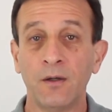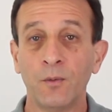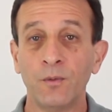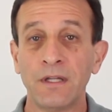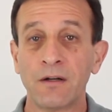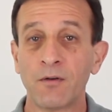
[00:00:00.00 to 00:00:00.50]

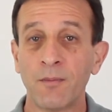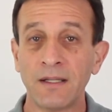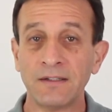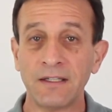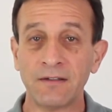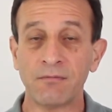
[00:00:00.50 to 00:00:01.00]
with a
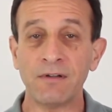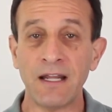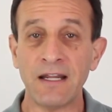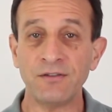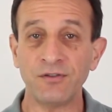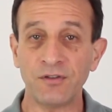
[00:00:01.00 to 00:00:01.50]
romantic
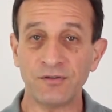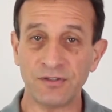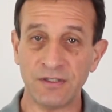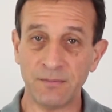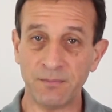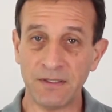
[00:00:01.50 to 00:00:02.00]

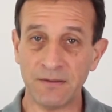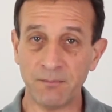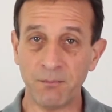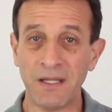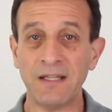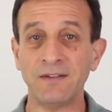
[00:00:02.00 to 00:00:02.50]
relationship,
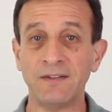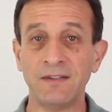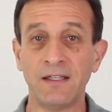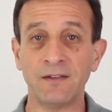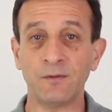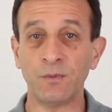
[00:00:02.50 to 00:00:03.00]
in
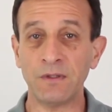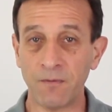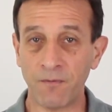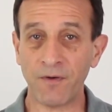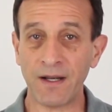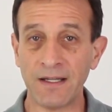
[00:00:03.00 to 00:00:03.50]
business, with
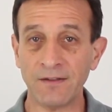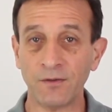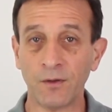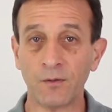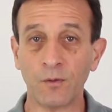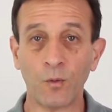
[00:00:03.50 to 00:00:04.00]
friends
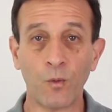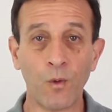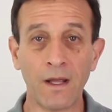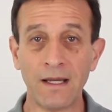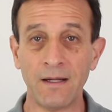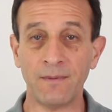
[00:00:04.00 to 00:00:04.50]
or
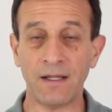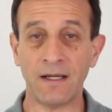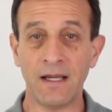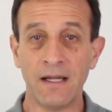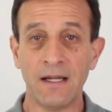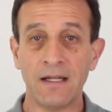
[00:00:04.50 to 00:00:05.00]
whatever,
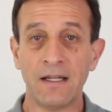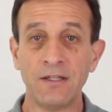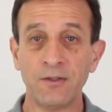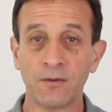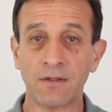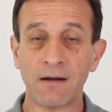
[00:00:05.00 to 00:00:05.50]

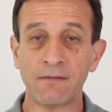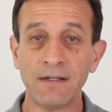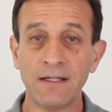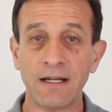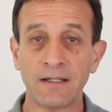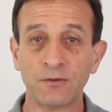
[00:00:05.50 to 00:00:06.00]
in your
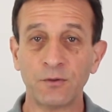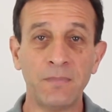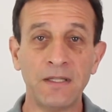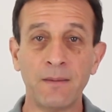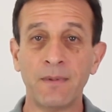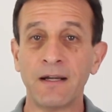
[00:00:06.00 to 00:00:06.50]
career, to
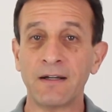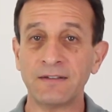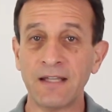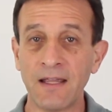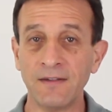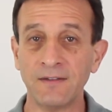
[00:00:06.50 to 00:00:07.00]
be a better
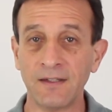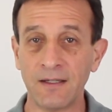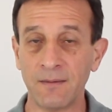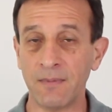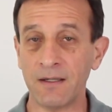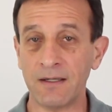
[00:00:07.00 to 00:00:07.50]

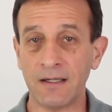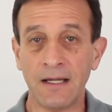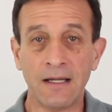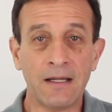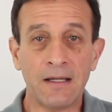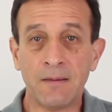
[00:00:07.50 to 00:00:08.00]
dancer, a
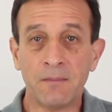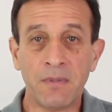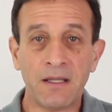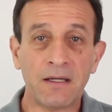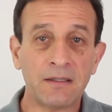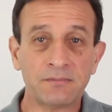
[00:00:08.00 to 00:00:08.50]

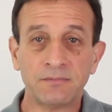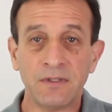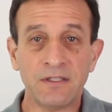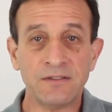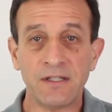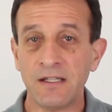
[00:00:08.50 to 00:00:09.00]
better
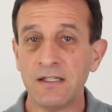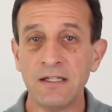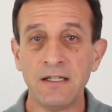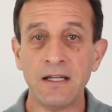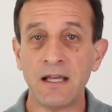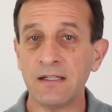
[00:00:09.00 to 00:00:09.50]

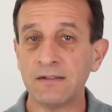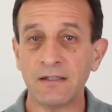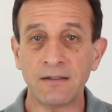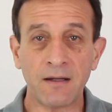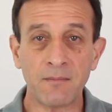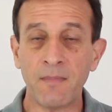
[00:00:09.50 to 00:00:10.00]
engineer,
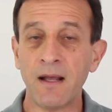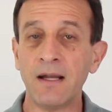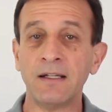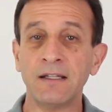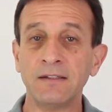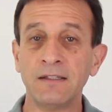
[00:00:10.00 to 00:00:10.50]
internet
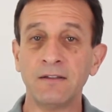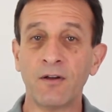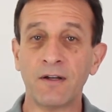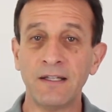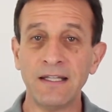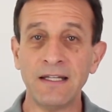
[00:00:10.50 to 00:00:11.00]
marketing
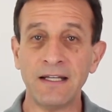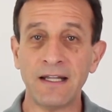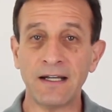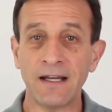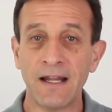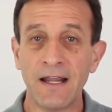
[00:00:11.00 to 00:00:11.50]
or
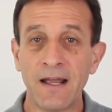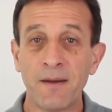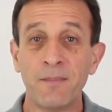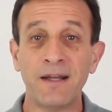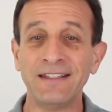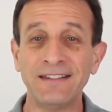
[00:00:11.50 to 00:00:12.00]
healer.
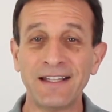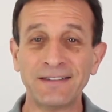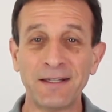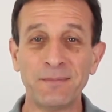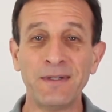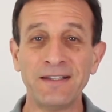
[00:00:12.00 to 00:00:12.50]
But it
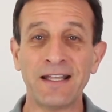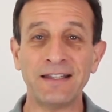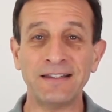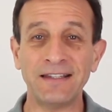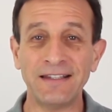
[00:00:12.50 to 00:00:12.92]
doesn't mean that